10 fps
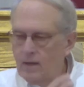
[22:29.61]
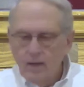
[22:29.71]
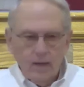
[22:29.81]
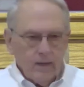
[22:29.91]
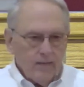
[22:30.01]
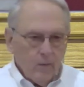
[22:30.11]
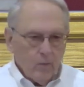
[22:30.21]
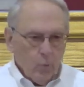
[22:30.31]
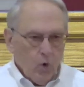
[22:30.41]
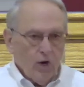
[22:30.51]
They would
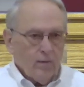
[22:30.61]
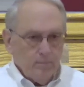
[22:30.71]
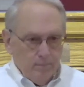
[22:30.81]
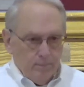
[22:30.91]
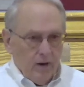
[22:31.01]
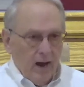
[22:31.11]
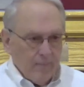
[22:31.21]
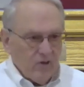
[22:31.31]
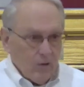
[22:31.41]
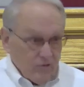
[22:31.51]
work
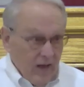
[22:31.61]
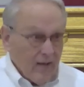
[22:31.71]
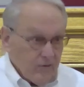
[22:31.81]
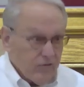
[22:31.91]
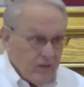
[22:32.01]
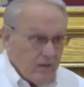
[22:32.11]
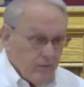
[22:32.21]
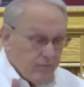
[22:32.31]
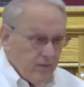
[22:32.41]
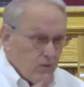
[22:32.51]
perhaps outside the city in their
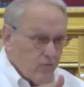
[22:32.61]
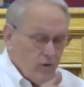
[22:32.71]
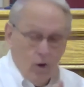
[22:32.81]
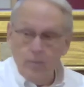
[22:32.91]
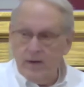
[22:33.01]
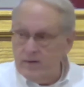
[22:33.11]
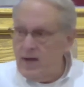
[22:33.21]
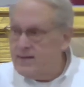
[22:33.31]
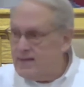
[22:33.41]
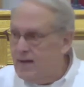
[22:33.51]
fields and all, but at
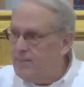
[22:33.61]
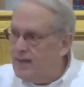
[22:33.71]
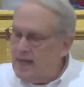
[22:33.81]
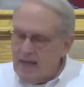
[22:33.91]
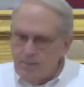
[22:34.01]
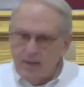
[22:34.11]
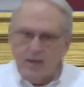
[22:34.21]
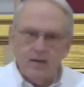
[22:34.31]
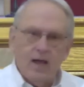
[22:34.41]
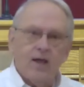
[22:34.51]
nighttime they came
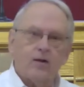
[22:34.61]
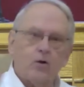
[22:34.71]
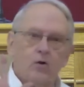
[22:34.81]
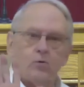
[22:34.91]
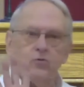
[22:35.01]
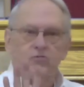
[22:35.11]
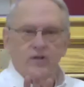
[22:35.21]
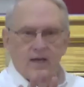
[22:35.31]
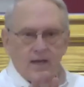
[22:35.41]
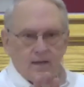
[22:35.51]
in and closed the
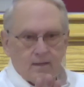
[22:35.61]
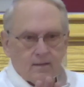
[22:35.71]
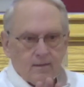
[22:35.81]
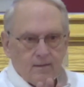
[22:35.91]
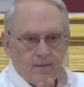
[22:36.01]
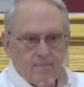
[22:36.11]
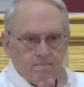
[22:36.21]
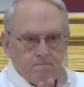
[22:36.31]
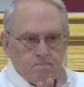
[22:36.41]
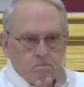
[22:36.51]
gate.
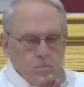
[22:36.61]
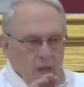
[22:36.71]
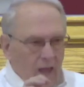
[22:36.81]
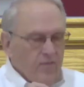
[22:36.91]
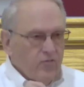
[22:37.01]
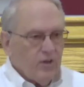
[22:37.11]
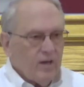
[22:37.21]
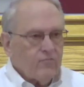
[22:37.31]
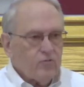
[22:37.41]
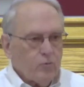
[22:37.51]
And the city
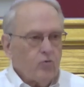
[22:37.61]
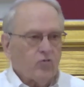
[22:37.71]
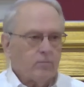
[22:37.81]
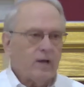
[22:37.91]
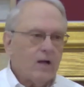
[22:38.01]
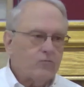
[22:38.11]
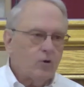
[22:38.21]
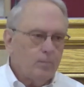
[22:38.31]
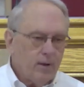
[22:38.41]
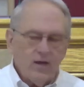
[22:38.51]
of Jerusalem got to
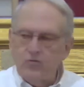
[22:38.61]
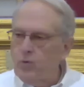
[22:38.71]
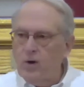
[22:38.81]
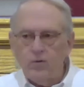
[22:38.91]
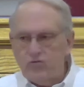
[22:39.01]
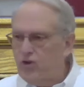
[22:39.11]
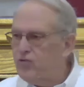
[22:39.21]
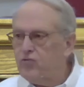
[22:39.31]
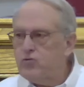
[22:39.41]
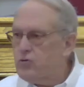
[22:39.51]
a place where it was
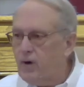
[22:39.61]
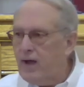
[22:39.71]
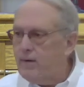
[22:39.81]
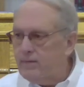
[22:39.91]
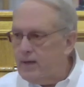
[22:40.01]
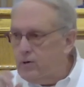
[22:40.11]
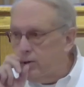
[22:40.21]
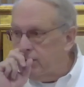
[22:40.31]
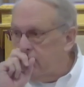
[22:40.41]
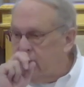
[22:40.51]
just too crowded. They
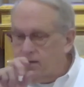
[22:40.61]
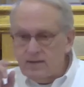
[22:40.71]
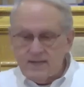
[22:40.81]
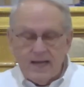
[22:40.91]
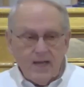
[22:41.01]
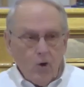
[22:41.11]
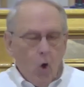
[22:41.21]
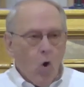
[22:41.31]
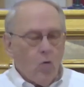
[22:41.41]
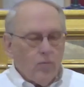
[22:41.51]
could not contain
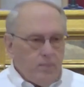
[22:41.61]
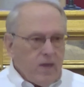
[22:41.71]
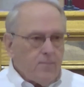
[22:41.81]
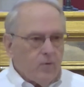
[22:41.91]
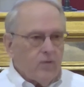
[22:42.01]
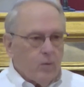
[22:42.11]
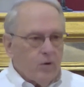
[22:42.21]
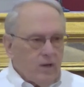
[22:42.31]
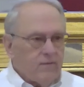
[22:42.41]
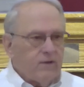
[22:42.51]
all the people that were
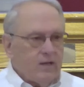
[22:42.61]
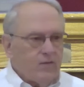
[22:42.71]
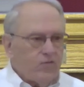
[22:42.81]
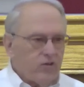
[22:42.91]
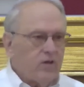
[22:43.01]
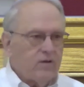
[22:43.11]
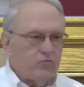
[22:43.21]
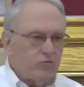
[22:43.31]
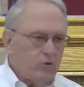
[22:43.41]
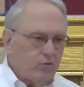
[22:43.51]
living in the city of
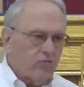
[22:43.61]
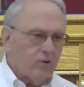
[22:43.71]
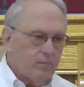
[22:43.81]
Jerusalem.